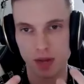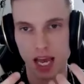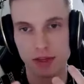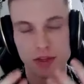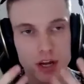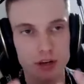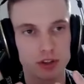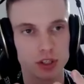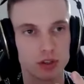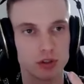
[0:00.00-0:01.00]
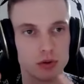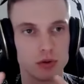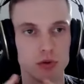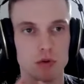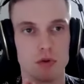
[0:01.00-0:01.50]
energy
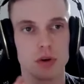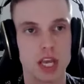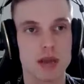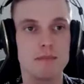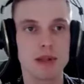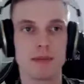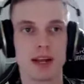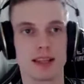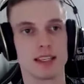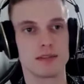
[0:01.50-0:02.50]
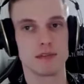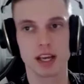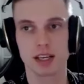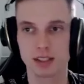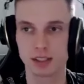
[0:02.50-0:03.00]
to implement these
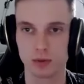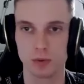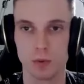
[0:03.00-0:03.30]
things